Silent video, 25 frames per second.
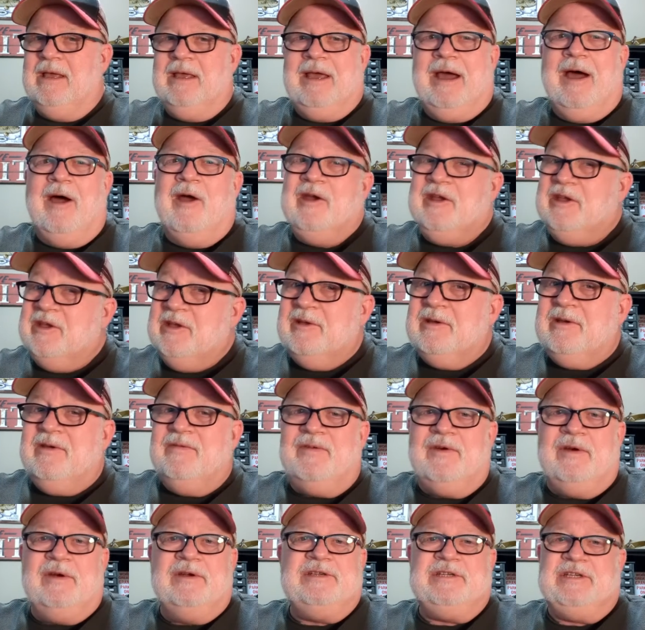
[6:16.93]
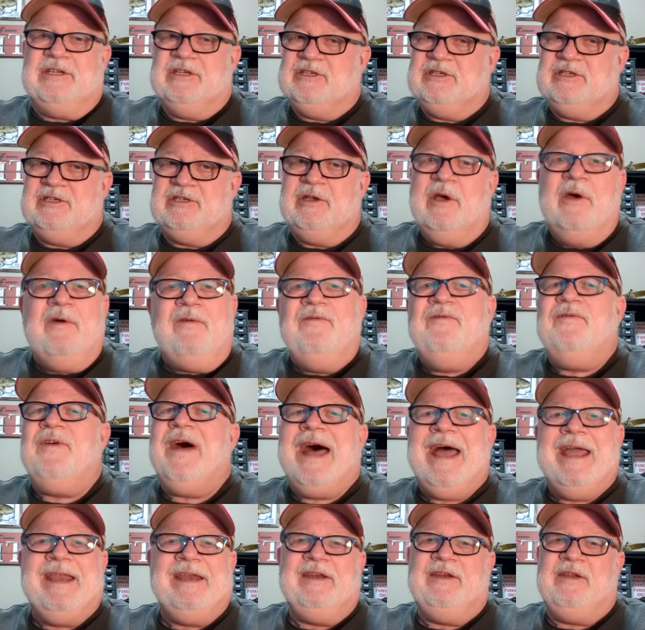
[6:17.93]
Our universe is so
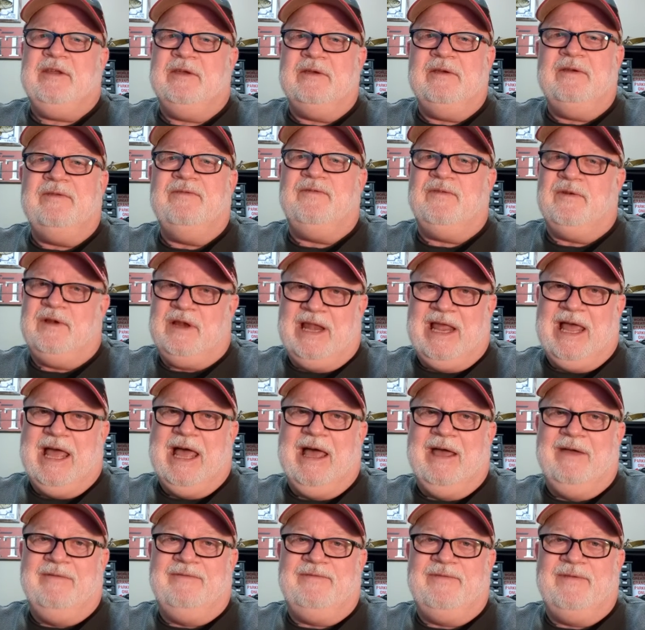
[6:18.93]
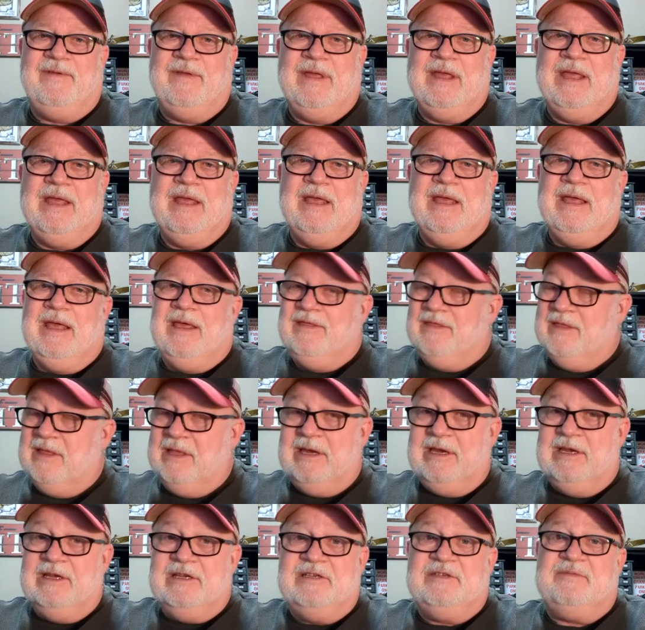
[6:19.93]
fine tuned for life
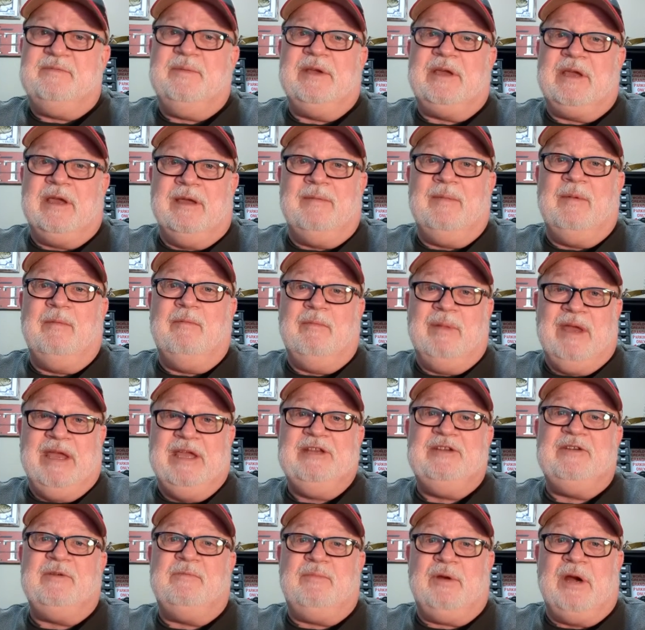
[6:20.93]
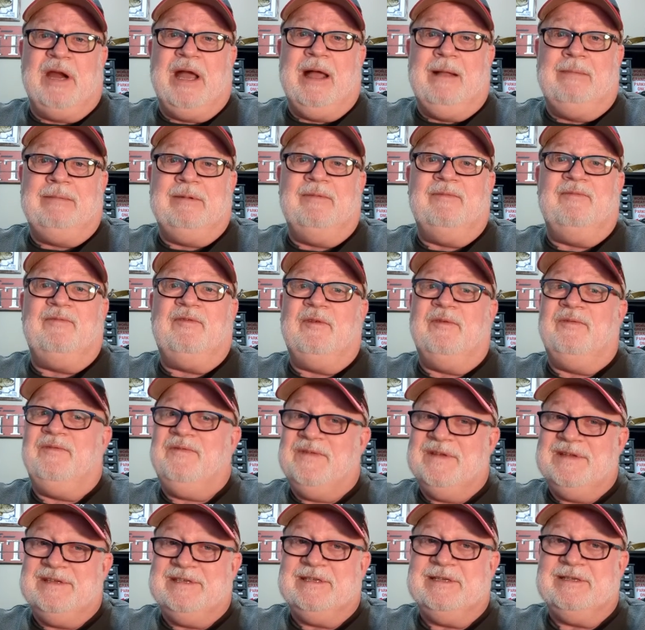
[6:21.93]
that it has become a major problem for
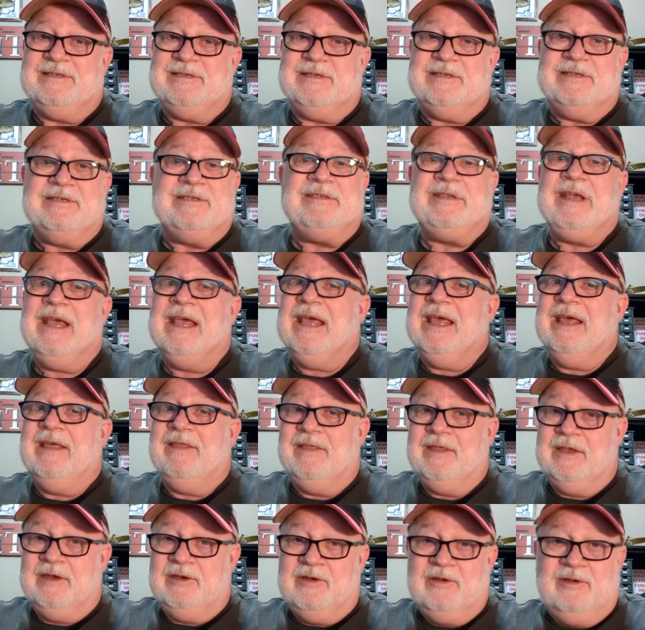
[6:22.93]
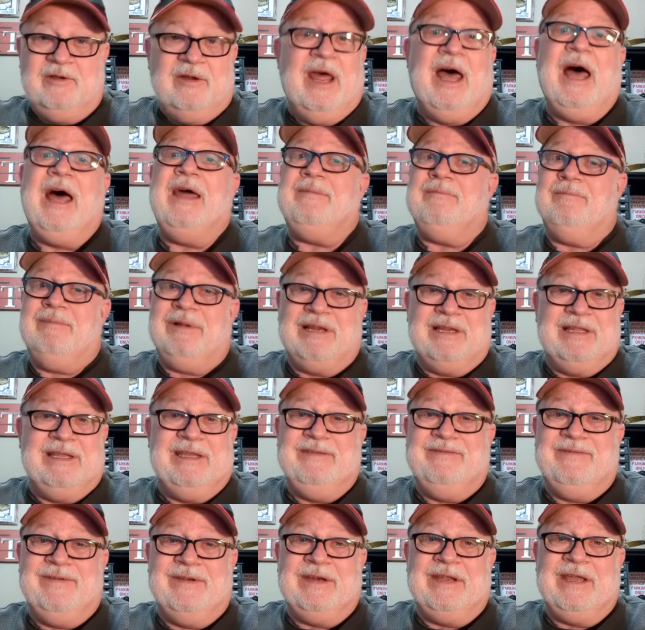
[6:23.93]
physicists that do not
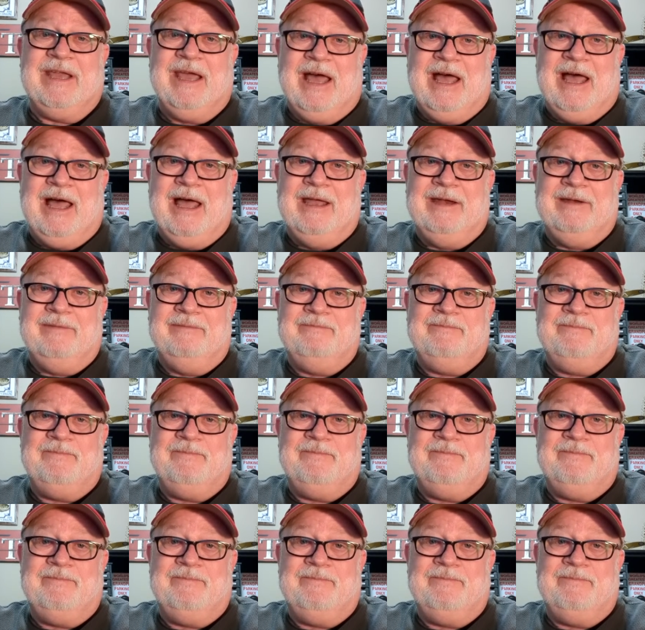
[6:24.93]
believe in God.